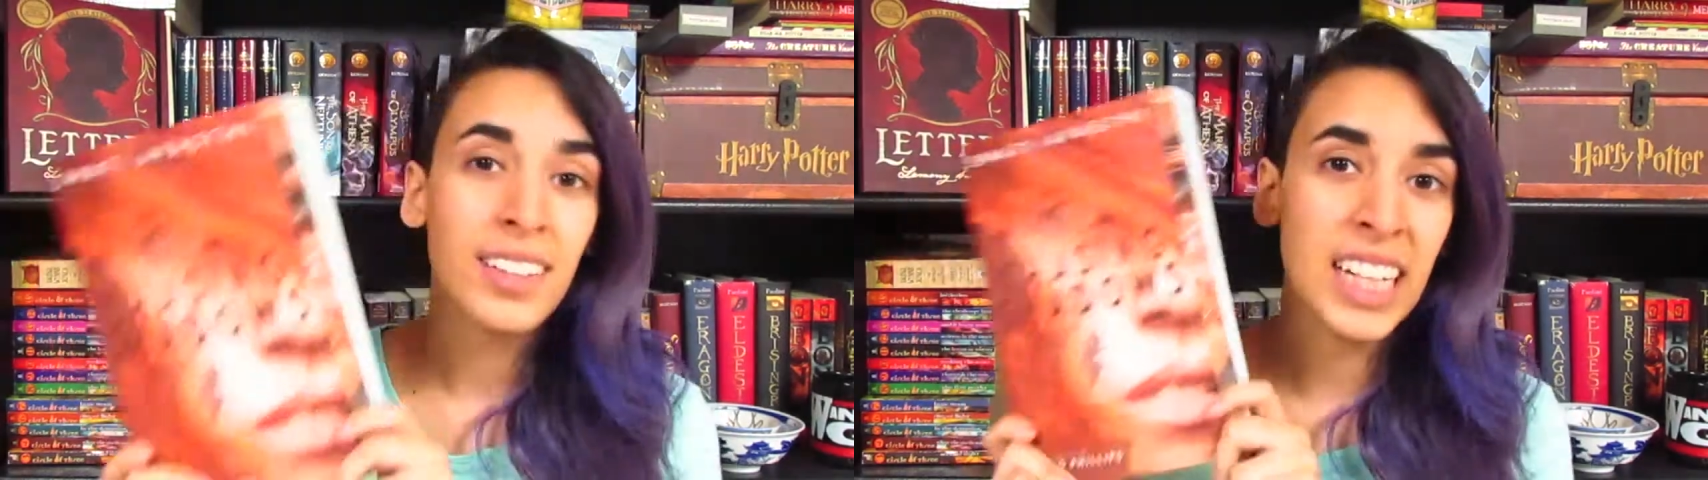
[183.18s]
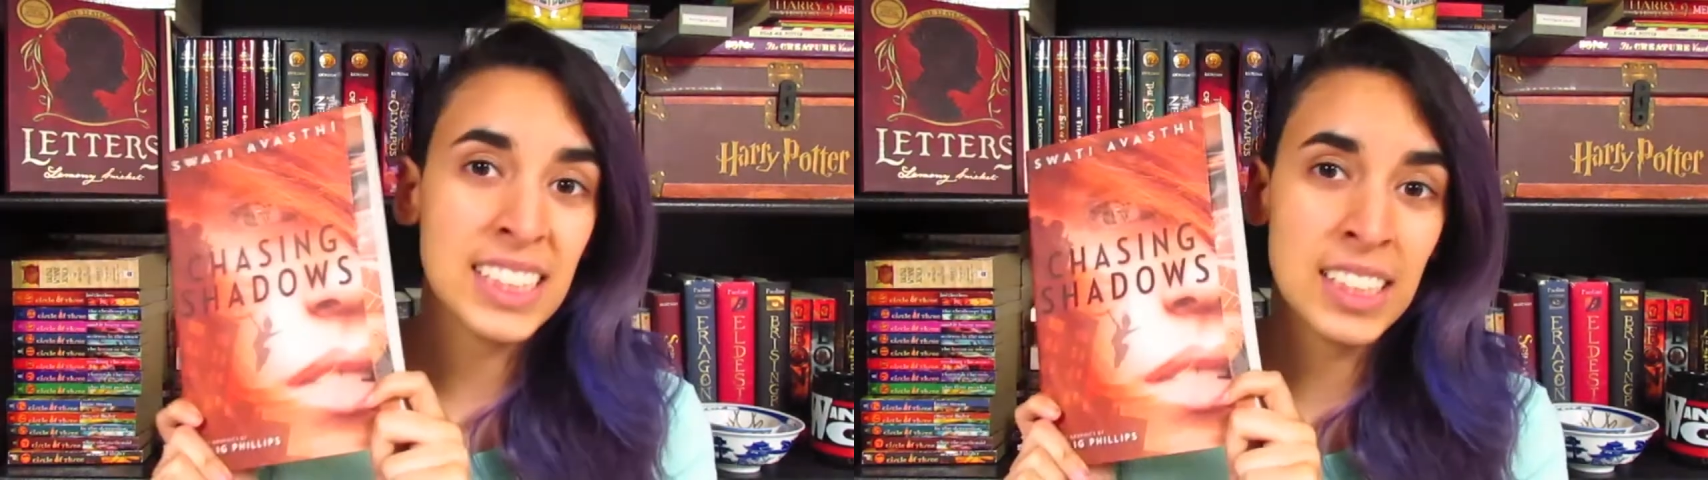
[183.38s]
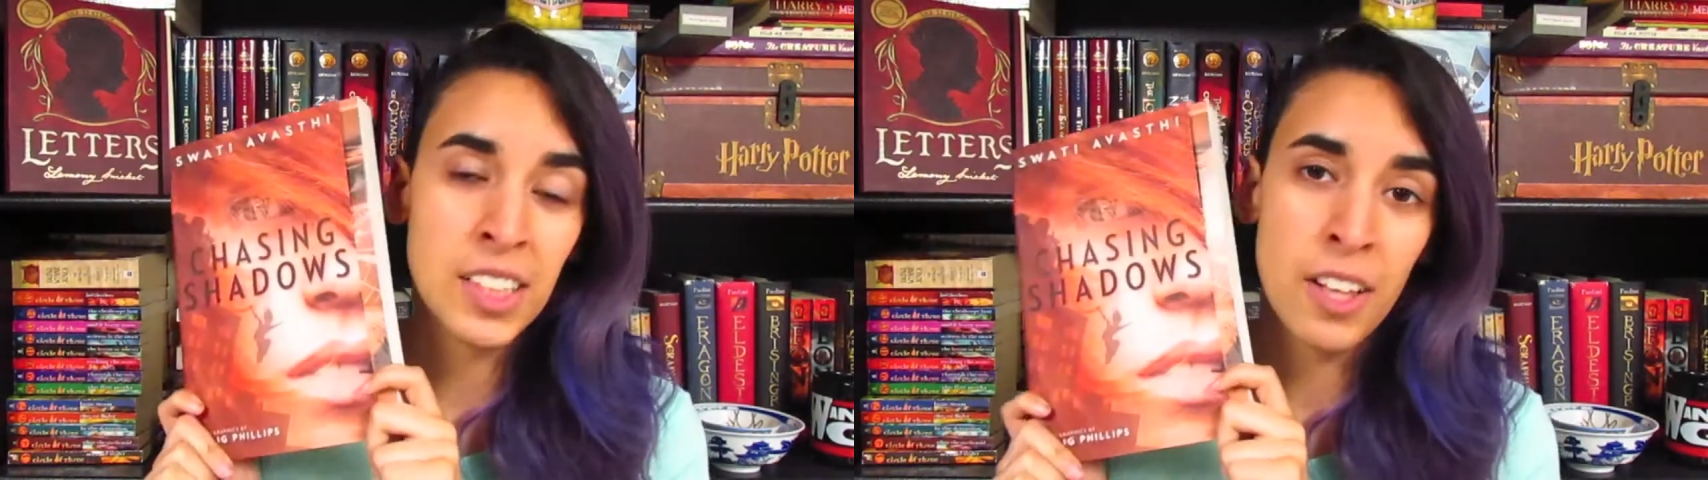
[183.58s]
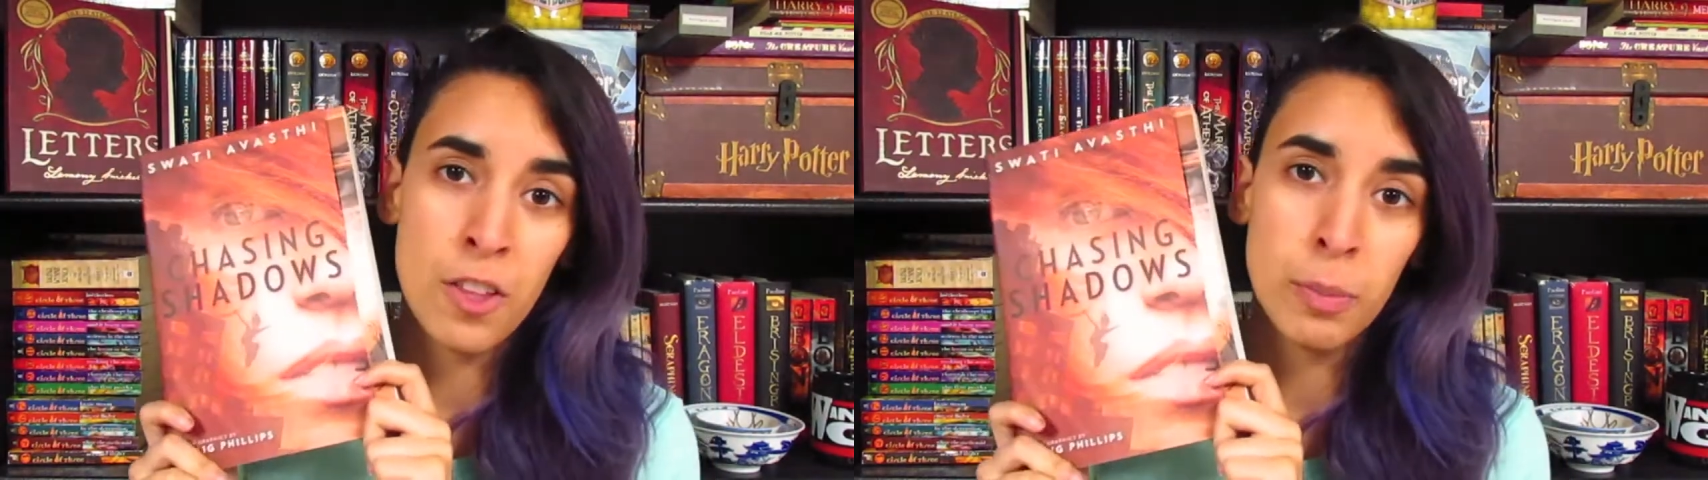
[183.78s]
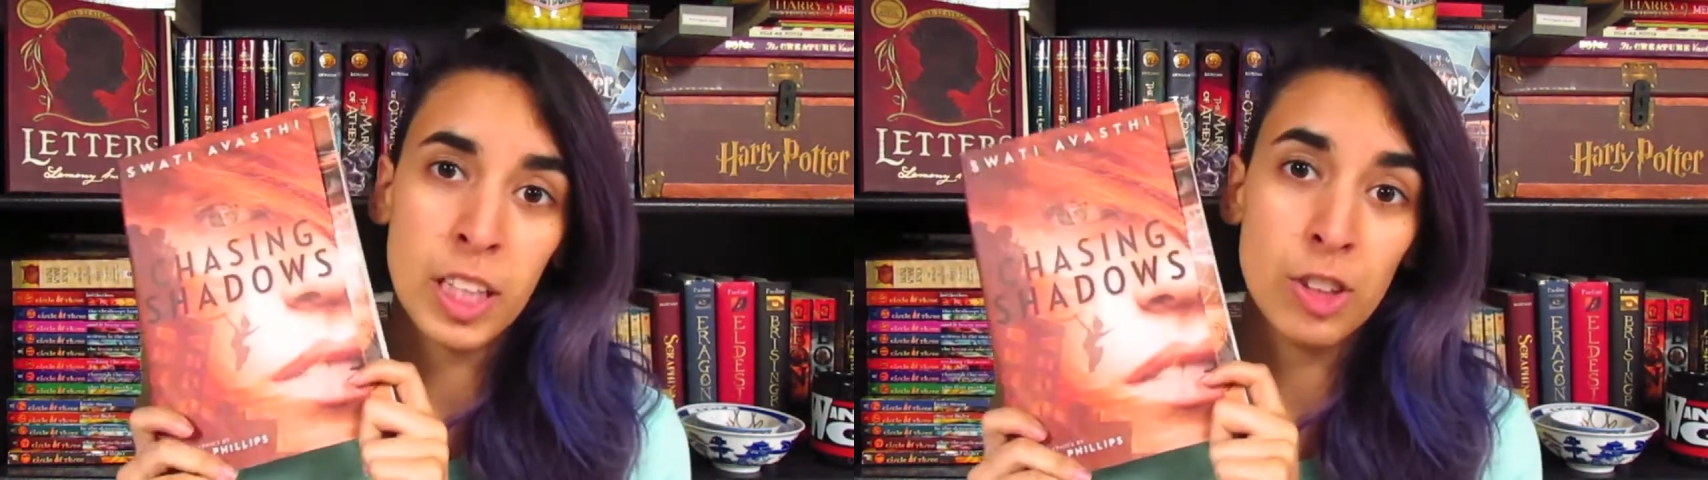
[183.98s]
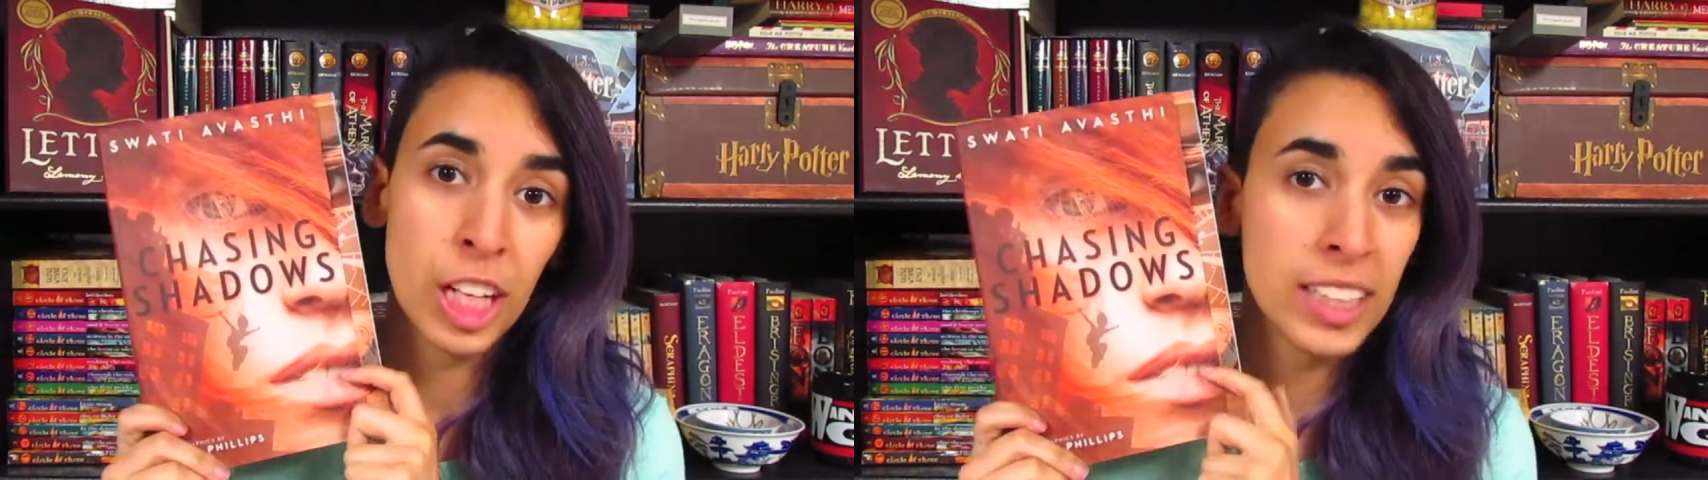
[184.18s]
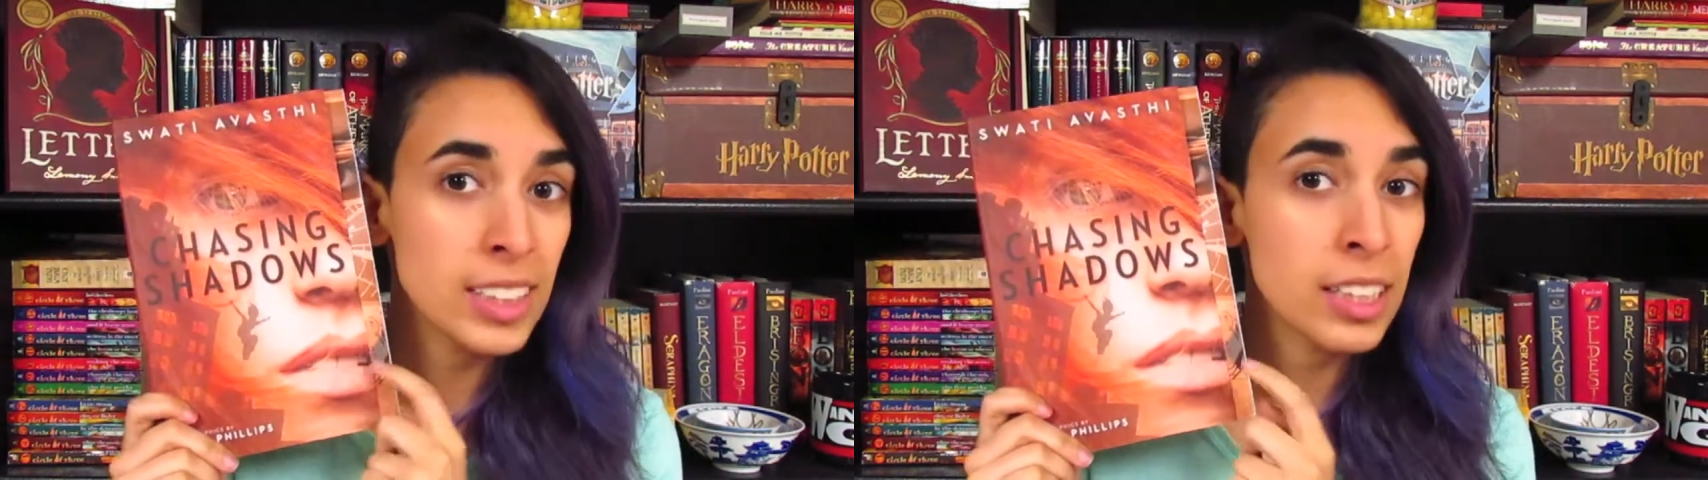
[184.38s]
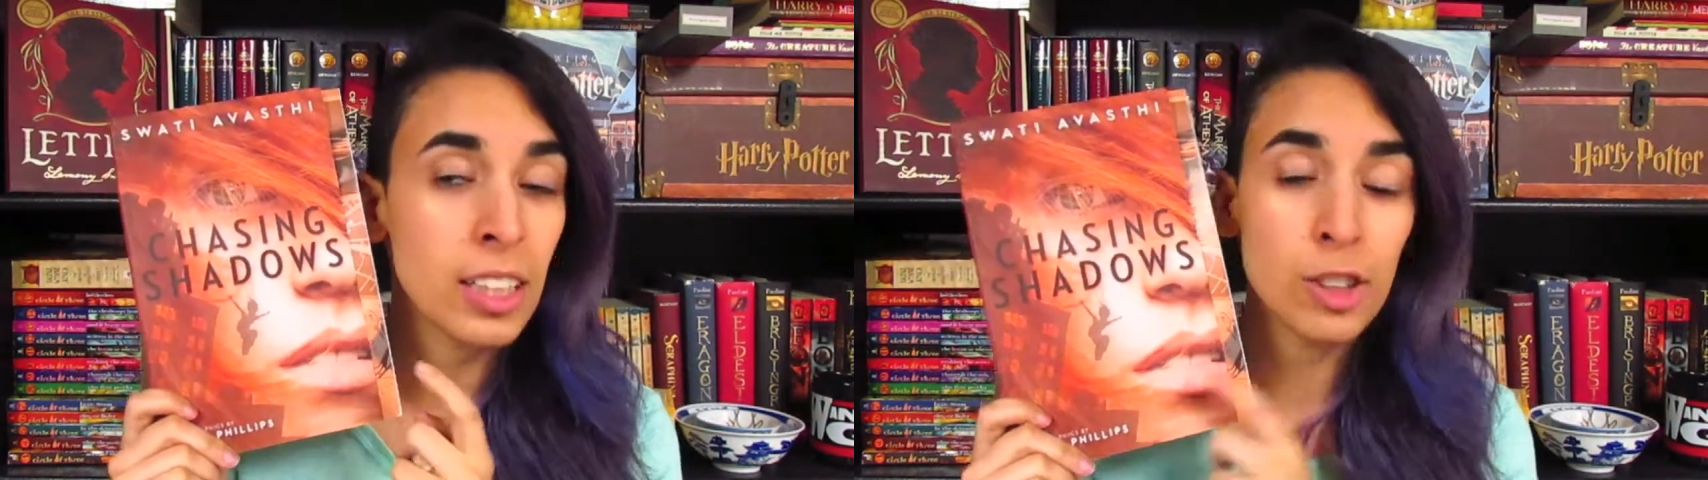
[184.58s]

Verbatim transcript: Next is another book, Chasing